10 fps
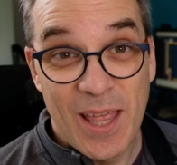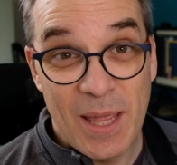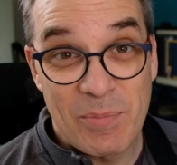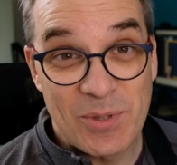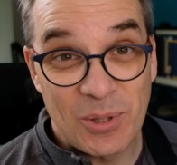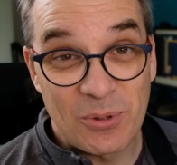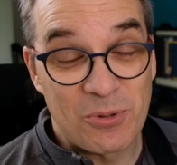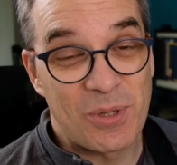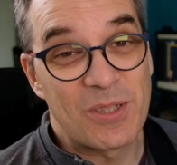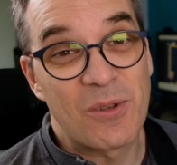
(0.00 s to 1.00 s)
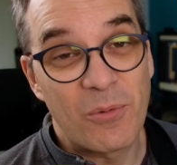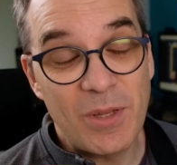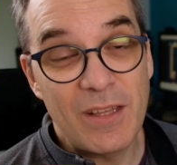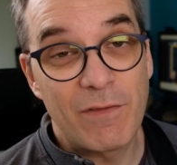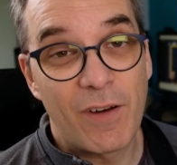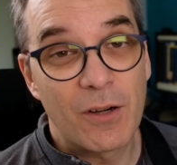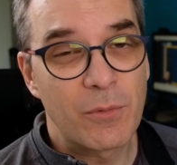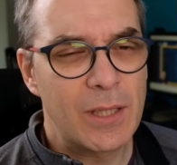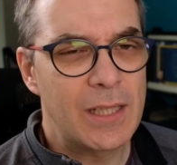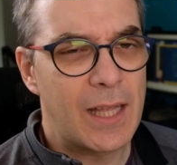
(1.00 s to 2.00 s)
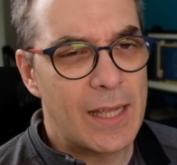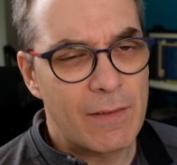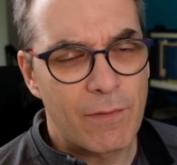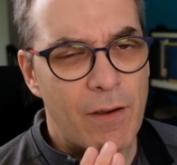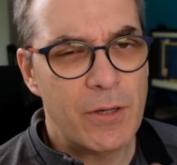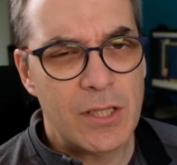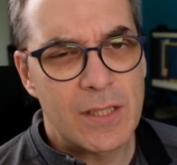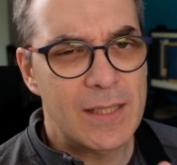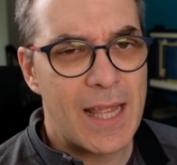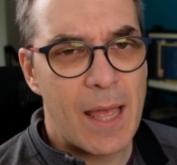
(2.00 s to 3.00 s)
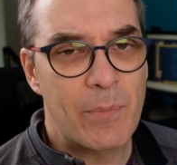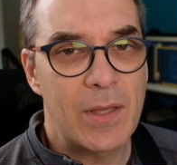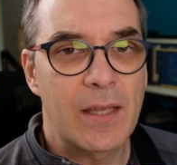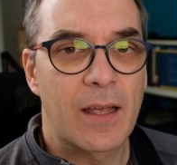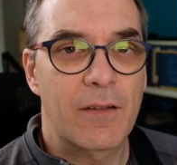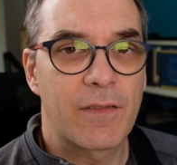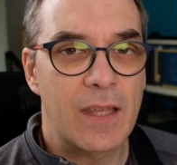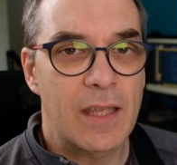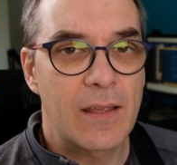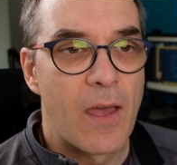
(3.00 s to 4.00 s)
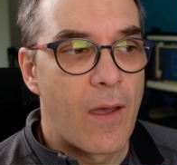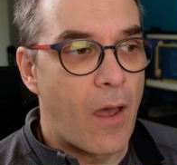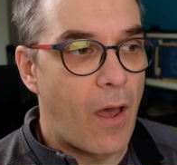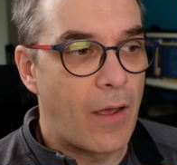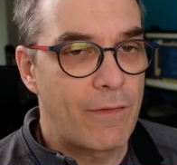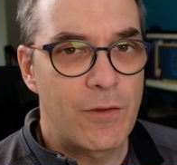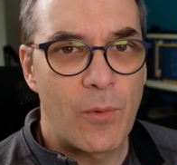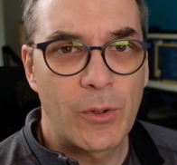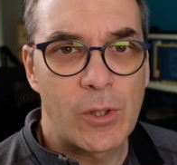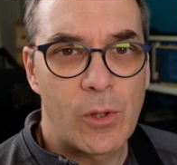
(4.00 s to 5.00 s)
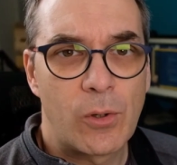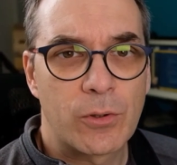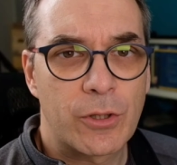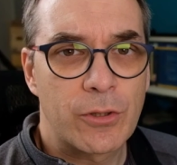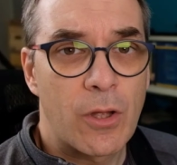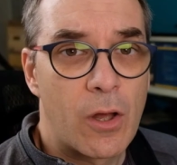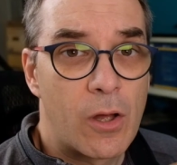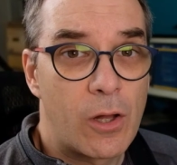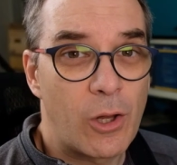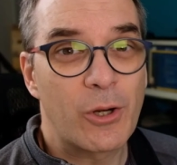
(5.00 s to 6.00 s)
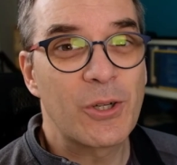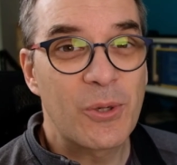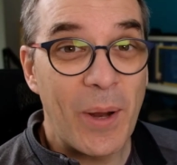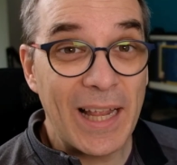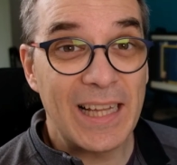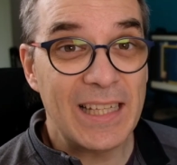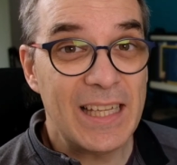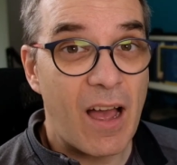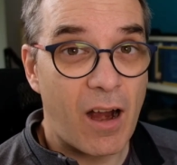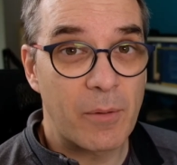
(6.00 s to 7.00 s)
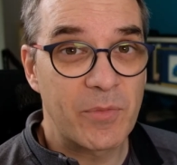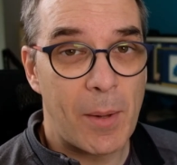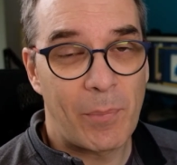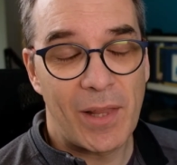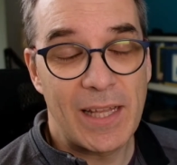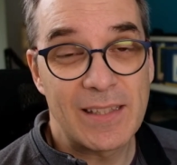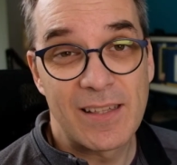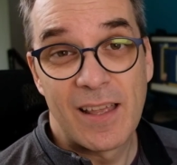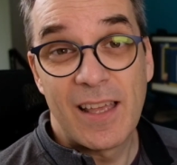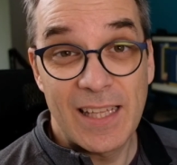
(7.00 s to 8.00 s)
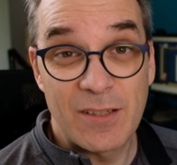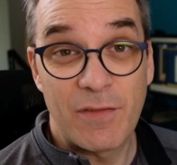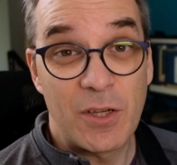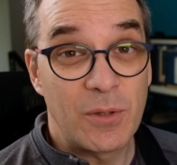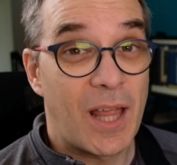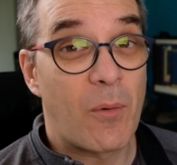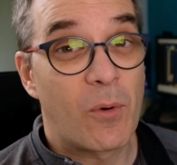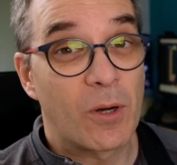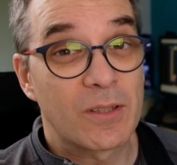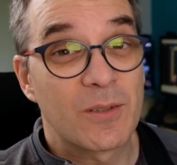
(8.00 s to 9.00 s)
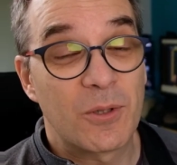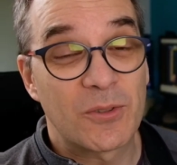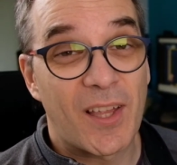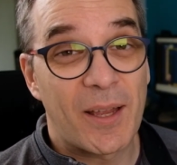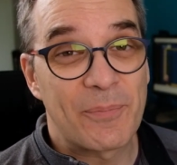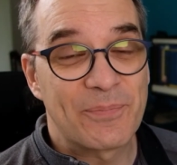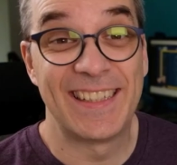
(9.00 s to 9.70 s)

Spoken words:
episode 3. So really fun, really light, very snappy kind of thing. If you want to learn quickly ARM templates, it's a video that worth your time.